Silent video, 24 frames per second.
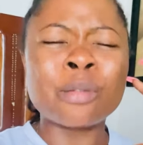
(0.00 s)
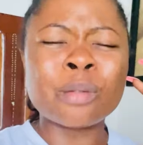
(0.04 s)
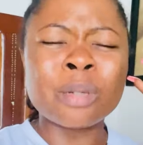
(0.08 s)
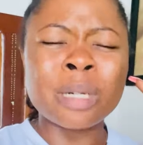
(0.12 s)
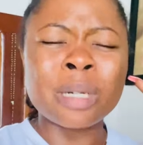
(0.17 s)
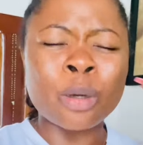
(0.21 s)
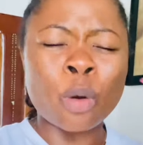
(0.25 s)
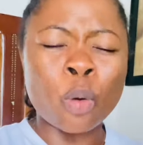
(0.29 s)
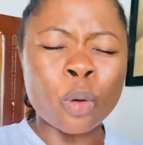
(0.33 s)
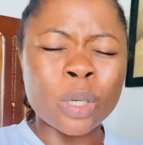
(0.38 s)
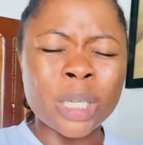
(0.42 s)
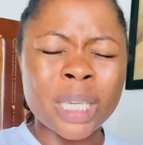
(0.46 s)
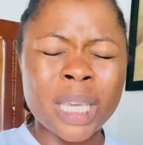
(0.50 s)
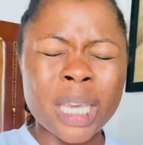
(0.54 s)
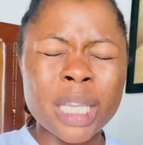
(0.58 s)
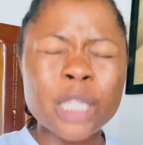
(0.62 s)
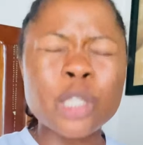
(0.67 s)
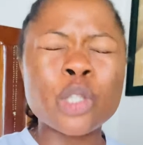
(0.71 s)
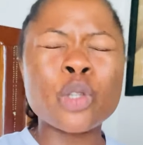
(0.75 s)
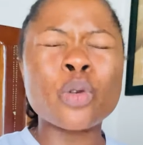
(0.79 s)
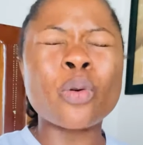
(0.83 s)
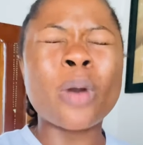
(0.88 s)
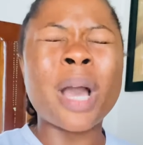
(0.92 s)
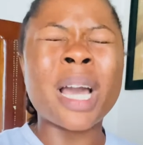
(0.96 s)

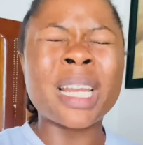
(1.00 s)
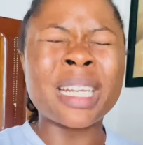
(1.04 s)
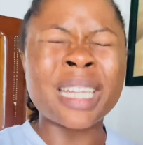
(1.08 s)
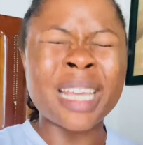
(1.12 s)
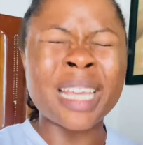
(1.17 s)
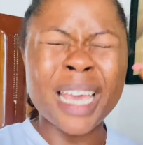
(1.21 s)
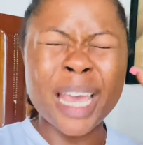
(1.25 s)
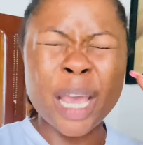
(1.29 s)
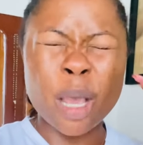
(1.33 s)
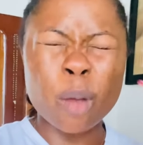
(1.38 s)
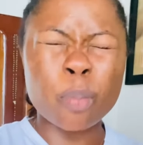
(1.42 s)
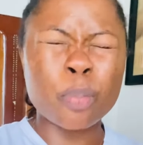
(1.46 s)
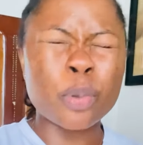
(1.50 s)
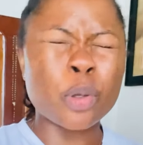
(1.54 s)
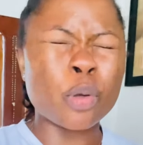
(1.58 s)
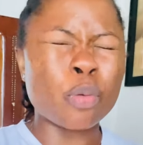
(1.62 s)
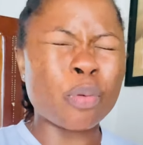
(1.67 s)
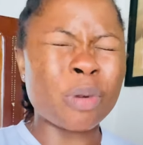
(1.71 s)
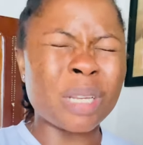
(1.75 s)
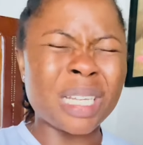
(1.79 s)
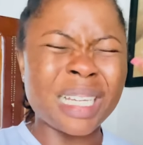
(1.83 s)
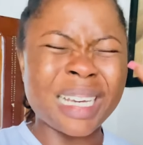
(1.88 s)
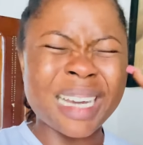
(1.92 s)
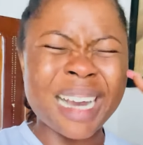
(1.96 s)
locate you and help you,
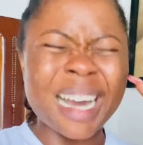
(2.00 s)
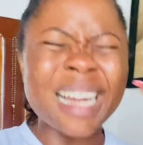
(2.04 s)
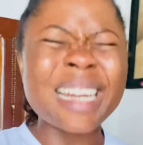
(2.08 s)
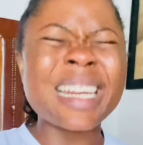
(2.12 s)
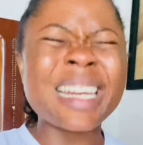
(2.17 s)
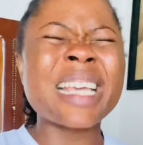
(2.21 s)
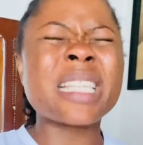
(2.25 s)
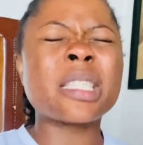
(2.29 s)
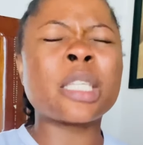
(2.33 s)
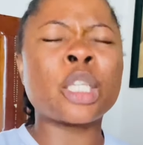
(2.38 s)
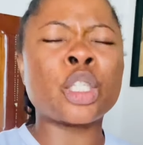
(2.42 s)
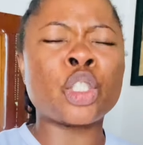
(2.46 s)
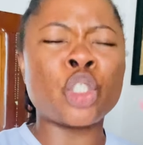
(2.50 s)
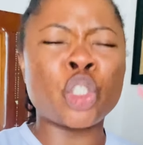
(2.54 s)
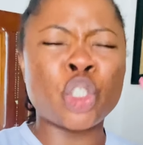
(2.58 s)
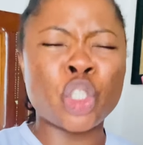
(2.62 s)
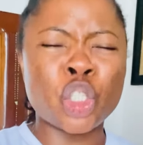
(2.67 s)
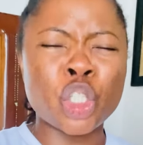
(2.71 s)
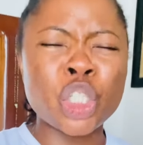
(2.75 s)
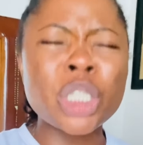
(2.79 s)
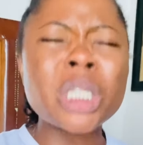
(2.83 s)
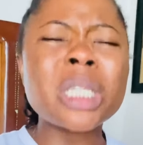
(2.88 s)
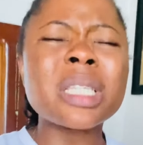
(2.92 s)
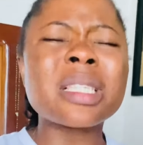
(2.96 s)
regardless, in
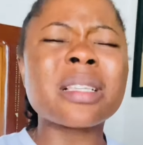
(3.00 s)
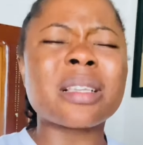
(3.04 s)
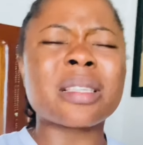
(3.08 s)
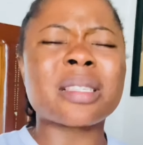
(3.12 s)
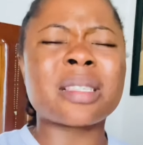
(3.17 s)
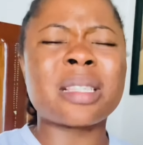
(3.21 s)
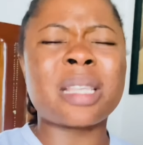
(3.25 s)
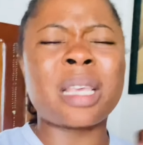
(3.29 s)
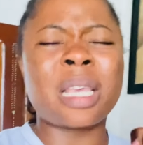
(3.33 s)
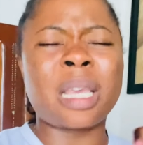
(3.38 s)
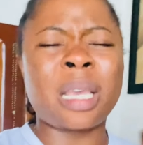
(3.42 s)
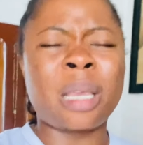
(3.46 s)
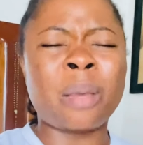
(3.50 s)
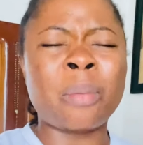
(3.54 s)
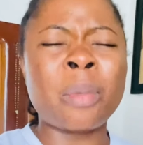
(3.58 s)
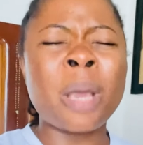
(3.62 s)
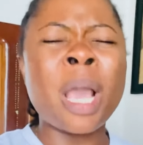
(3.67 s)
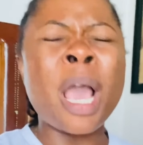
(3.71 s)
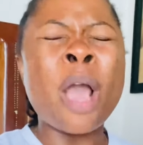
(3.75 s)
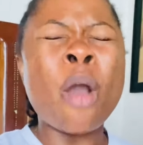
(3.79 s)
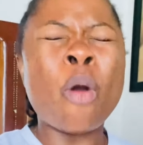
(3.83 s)
Jesus' name.